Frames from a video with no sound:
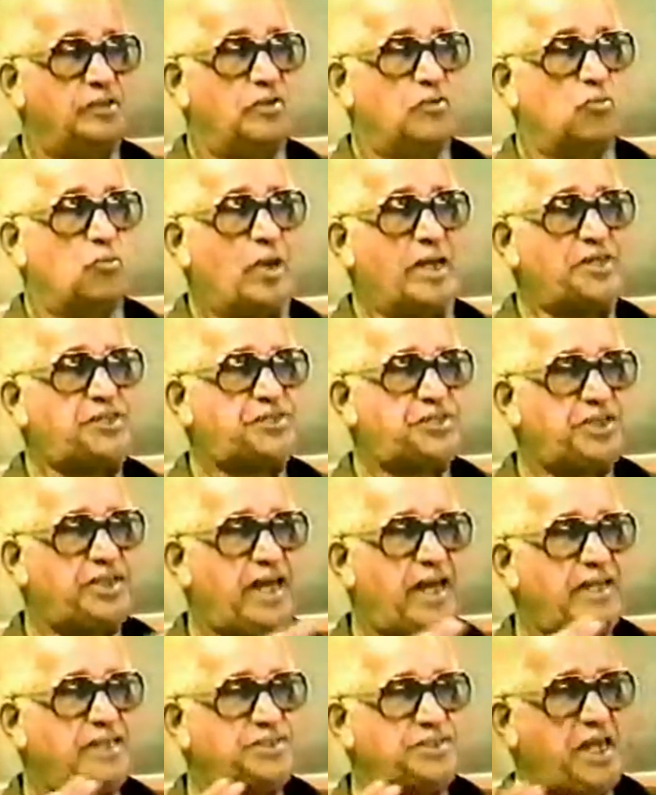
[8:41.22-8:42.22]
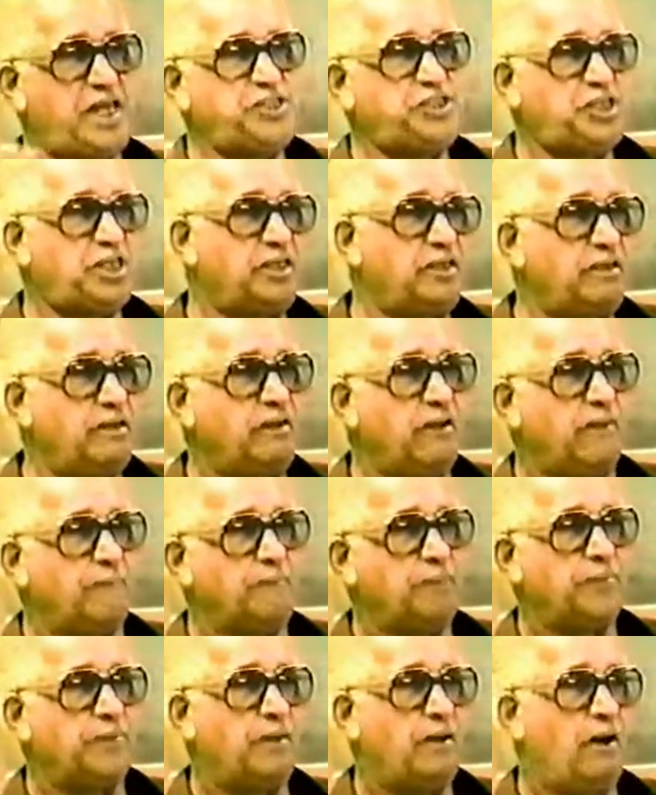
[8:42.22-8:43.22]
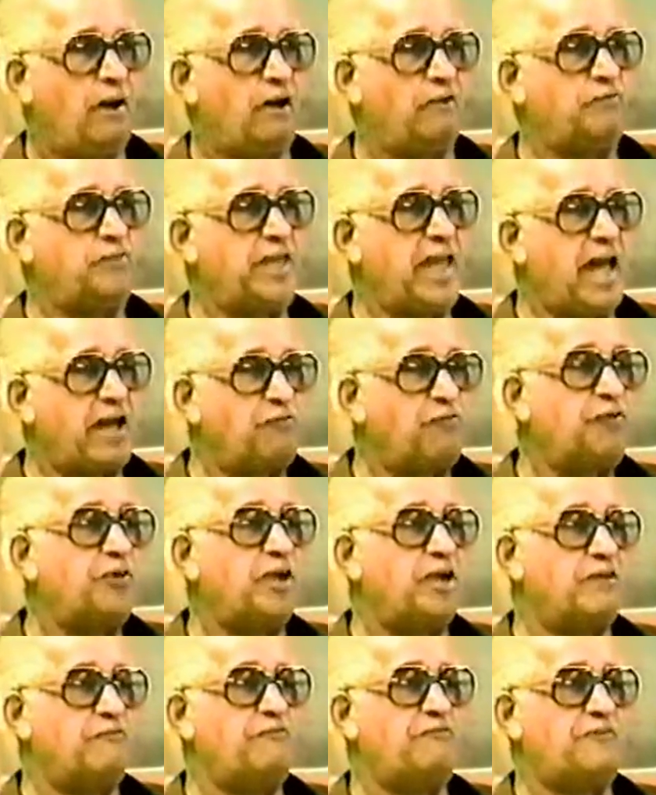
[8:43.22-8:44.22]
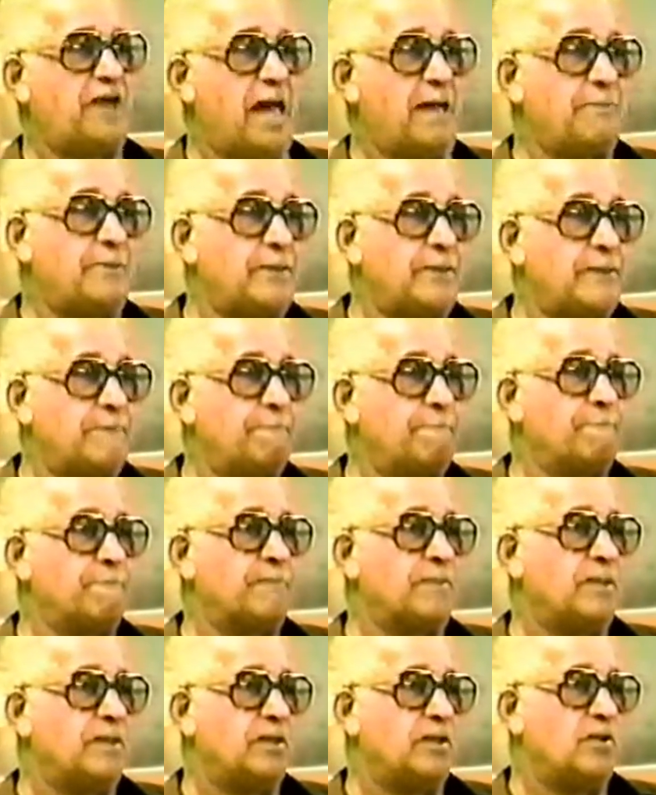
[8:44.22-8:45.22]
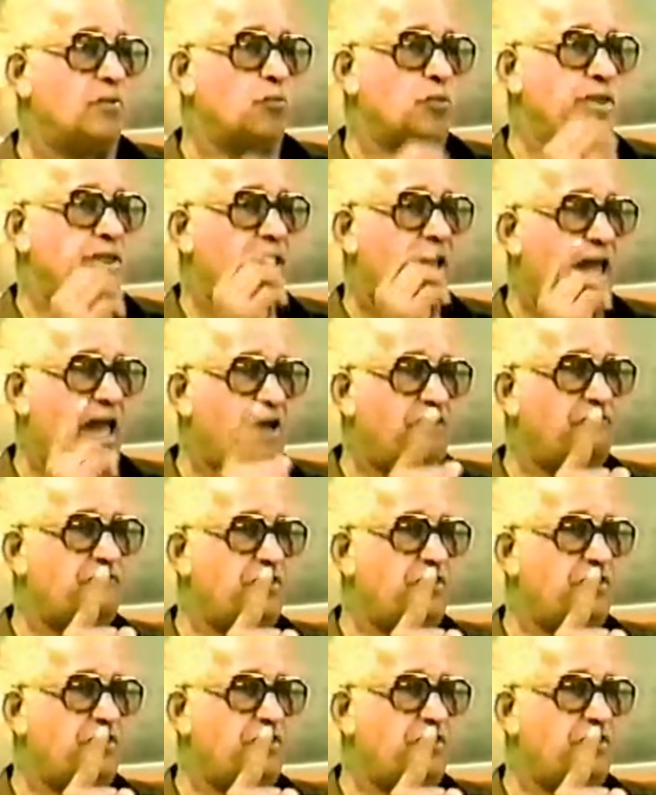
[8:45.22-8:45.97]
westernization of the African family. We have